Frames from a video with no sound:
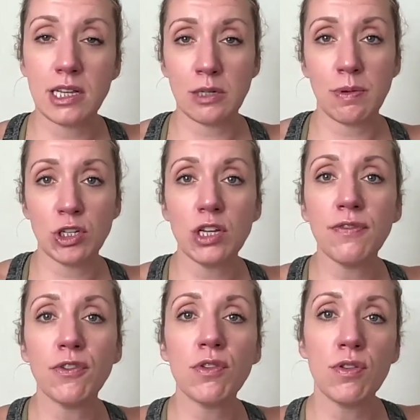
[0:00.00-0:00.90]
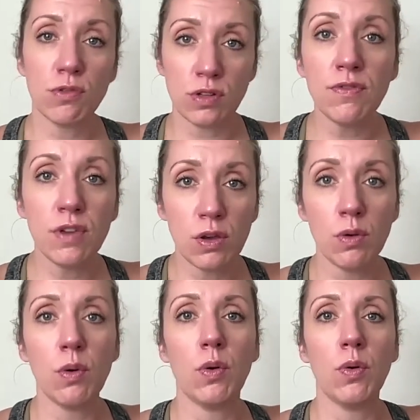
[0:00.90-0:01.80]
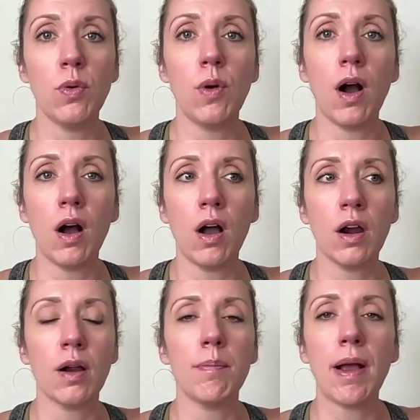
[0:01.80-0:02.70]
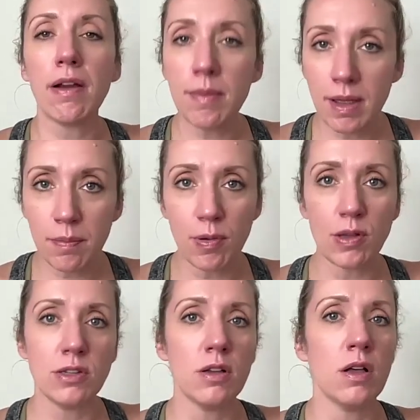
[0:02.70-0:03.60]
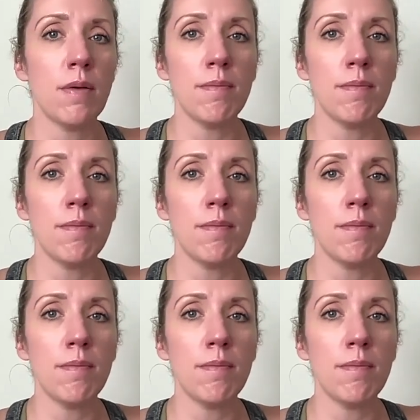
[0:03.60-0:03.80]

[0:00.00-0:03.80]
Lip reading: especially for those of you who are perimenopausal,